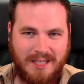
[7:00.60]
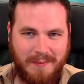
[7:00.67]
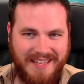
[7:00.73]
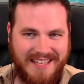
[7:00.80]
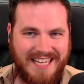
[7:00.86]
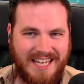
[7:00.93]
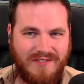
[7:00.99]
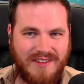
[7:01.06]
be
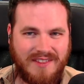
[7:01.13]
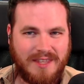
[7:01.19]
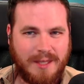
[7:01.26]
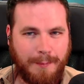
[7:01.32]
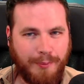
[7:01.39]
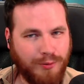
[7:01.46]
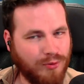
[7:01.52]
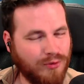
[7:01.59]
given the
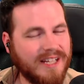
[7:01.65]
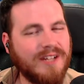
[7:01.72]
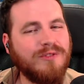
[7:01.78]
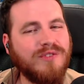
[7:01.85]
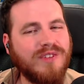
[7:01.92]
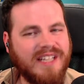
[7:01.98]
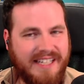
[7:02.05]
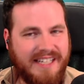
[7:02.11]

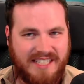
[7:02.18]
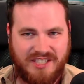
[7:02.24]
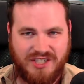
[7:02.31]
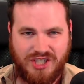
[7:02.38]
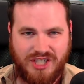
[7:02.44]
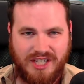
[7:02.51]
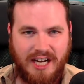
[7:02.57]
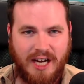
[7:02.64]

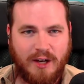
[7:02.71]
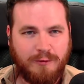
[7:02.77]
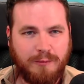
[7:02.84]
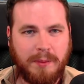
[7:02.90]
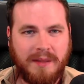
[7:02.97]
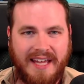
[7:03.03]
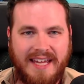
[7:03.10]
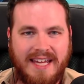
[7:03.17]
privilege of
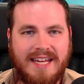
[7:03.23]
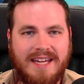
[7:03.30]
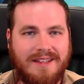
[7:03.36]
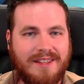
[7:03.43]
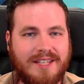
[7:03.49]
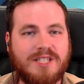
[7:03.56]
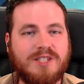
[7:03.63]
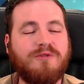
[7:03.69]
playing
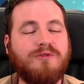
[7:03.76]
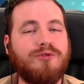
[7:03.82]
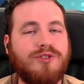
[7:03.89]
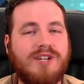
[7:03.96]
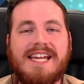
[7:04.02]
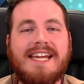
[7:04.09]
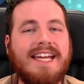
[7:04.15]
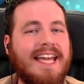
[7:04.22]
this
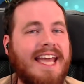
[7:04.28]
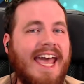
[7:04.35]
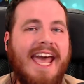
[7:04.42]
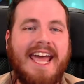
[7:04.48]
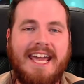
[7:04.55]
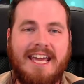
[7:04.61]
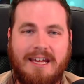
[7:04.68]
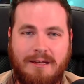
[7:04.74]
free
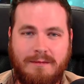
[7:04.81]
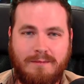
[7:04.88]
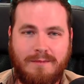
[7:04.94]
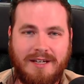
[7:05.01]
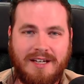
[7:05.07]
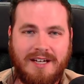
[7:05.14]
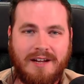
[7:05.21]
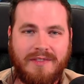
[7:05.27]
game
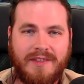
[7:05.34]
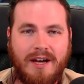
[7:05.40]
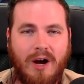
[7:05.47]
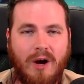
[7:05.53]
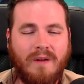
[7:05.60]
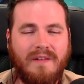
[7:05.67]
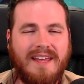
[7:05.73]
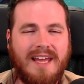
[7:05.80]
that
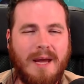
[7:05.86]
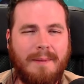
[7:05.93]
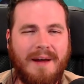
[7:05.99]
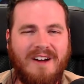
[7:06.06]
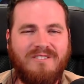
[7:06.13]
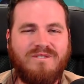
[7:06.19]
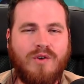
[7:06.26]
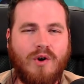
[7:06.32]
only
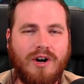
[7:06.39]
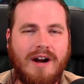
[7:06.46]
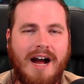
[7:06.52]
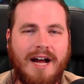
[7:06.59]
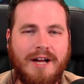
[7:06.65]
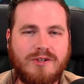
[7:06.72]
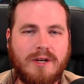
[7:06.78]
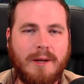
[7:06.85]
about
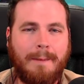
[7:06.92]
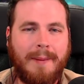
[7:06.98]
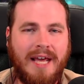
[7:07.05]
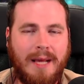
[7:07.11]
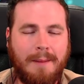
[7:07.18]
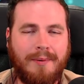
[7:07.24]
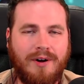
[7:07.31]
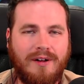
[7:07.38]
400
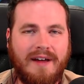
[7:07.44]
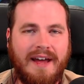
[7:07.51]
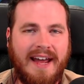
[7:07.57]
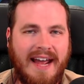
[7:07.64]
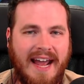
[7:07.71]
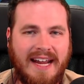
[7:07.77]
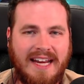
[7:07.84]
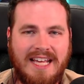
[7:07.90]
people at
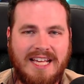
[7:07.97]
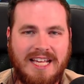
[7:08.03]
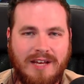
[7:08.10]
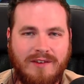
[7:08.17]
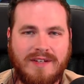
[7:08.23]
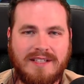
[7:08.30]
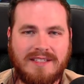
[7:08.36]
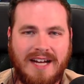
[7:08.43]
any
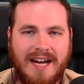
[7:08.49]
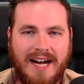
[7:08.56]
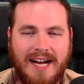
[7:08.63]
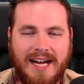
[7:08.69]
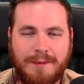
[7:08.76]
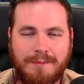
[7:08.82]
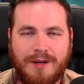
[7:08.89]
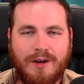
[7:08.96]
given
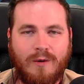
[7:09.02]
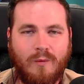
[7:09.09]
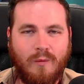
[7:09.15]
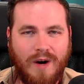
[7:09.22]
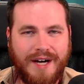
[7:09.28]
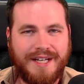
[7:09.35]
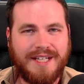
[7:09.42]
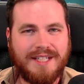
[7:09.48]
time
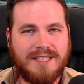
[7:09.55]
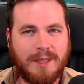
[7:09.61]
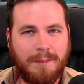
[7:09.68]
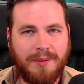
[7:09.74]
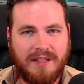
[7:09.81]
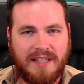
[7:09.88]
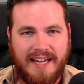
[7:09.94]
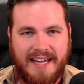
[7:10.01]
wanted to
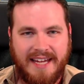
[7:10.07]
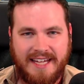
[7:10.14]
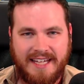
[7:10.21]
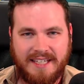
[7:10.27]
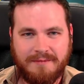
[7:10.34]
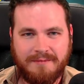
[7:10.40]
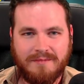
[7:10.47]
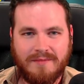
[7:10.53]

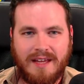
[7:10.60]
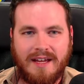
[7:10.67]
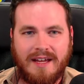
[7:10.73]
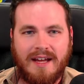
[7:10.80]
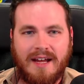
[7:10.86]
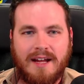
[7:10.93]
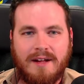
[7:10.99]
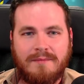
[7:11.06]
play.
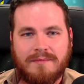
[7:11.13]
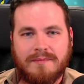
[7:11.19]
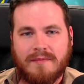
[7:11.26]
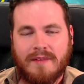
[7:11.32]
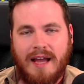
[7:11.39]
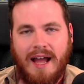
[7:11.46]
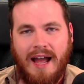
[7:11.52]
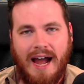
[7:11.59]

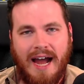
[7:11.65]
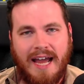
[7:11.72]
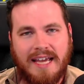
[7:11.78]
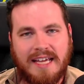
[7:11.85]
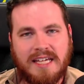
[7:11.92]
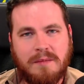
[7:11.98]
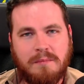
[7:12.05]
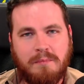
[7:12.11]
I
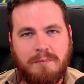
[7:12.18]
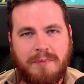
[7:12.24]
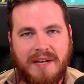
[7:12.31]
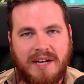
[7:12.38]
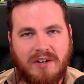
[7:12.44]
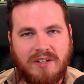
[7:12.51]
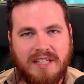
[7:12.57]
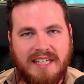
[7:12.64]
can
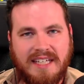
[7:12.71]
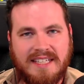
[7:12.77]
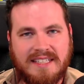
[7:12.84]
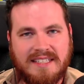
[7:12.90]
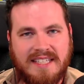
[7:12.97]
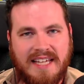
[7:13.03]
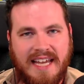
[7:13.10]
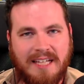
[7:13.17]
barely
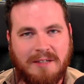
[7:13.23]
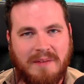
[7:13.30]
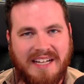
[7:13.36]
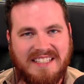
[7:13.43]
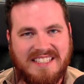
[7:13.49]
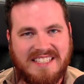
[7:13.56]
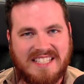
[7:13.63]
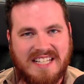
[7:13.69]
contain my
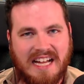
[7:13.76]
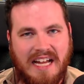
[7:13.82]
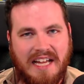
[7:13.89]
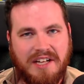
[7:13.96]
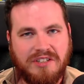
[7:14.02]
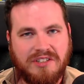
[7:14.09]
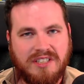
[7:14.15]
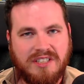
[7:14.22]

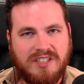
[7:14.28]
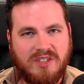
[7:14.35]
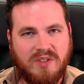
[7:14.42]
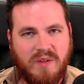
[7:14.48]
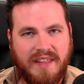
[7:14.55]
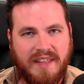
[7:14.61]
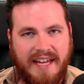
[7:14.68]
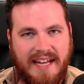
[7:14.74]
desire to
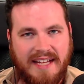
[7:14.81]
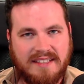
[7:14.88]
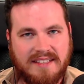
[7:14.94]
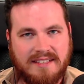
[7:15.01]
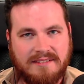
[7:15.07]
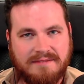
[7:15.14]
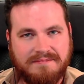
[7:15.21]
do that.